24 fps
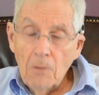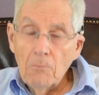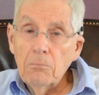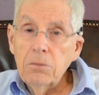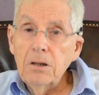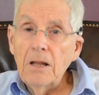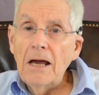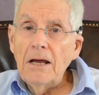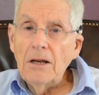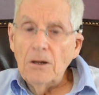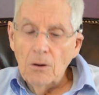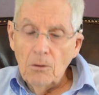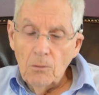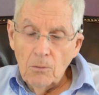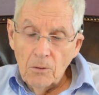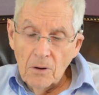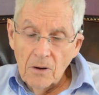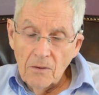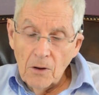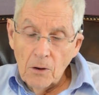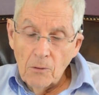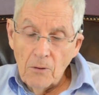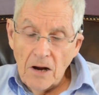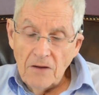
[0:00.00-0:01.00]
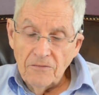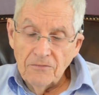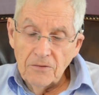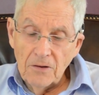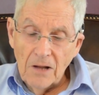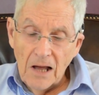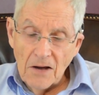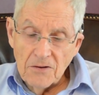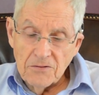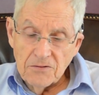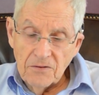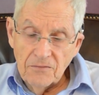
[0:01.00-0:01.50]
Plato, one of the great
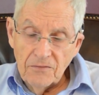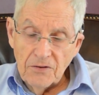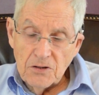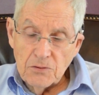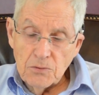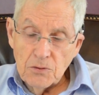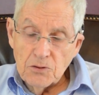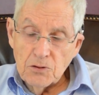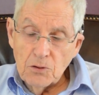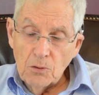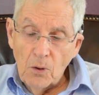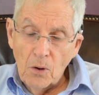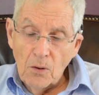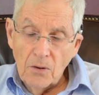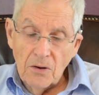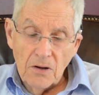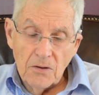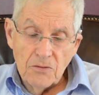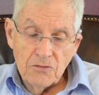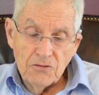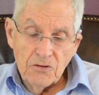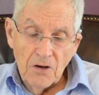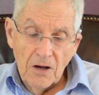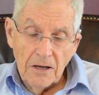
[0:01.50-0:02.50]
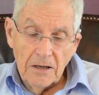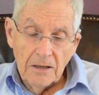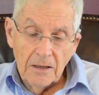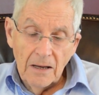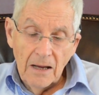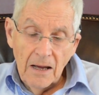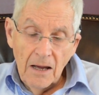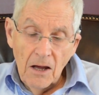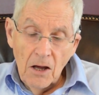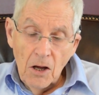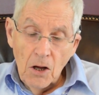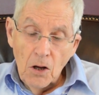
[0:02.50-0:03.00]
philosophers, was quoted as saying,
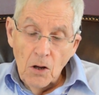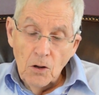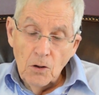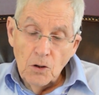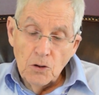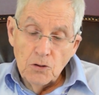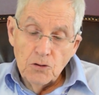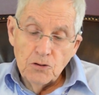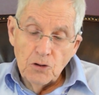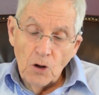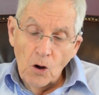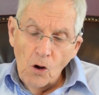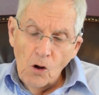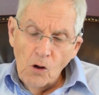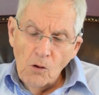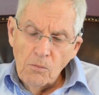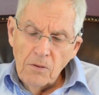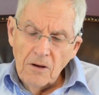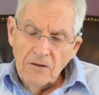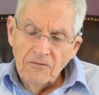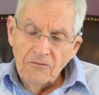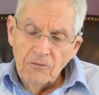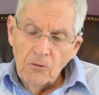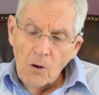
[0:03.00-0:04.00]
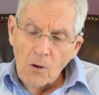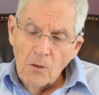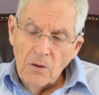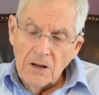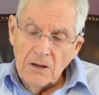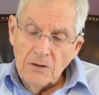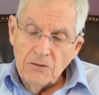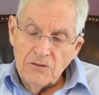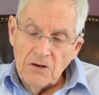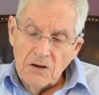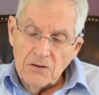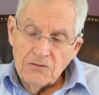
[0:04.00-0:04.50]
"The soul before it
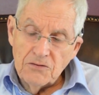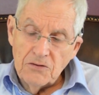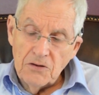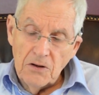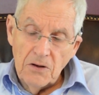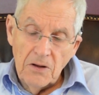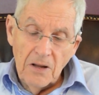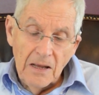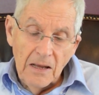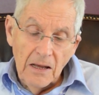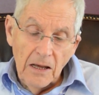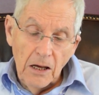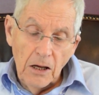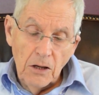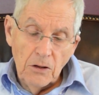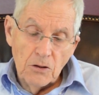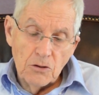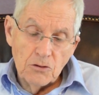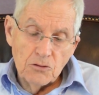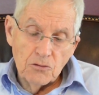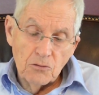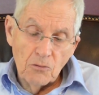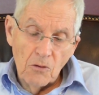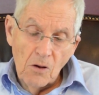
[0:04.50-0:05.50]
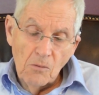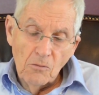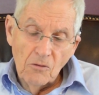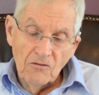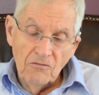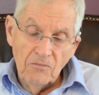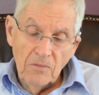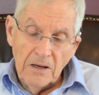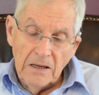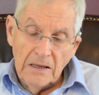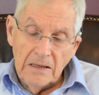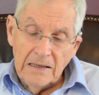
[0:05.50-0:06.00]
existed in this realm
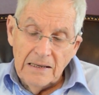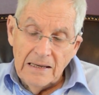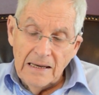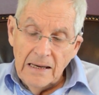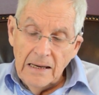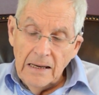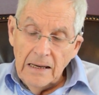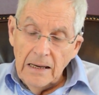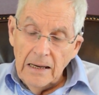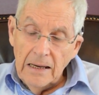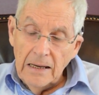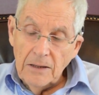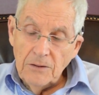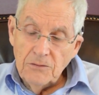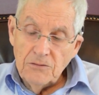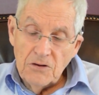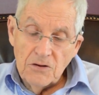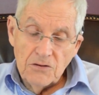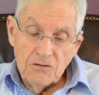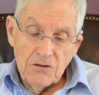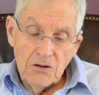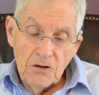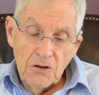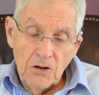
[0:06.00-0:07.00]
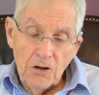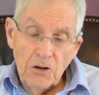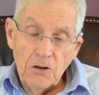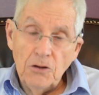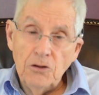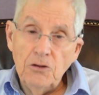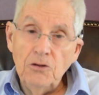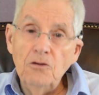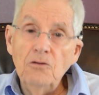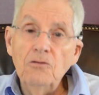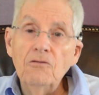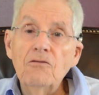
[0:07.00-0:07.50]
of being existed in the
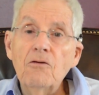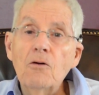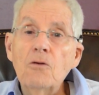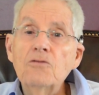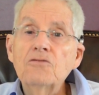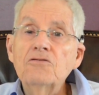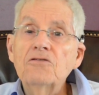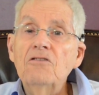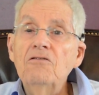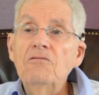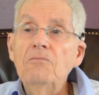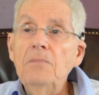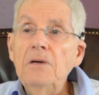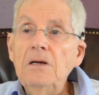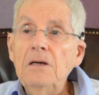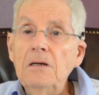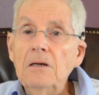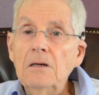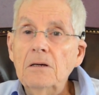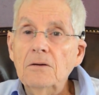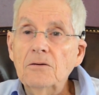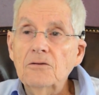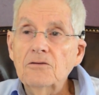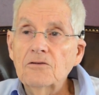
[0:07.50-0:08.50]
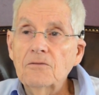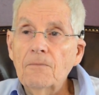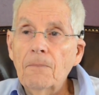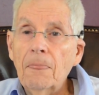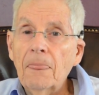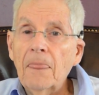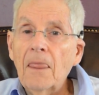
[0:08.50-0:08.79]
universe of beings."